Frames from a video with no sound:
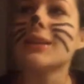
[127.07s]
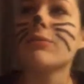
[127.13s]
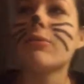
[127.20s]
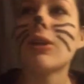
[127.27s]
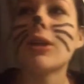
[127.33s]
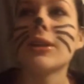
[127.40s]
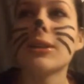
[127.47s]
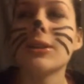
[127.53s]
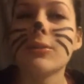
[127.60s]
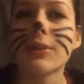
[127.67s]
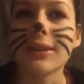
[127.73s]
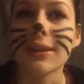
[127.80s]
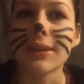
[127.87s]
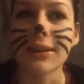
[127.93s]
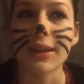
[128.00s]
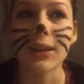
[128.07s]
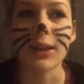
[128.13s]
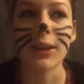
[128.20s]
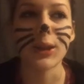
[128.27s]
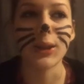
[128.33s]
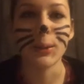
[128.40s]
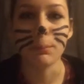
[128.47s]
vlogs don't
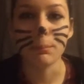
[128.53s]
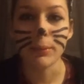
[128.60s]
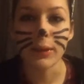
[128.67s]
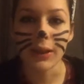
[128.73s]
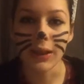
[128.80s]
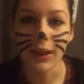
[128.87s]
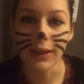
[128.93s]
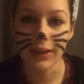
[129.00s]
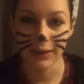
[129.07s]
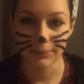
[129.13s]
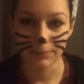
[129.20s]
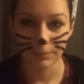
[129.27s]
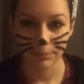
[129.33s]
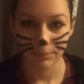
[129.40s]
necessarily need to be like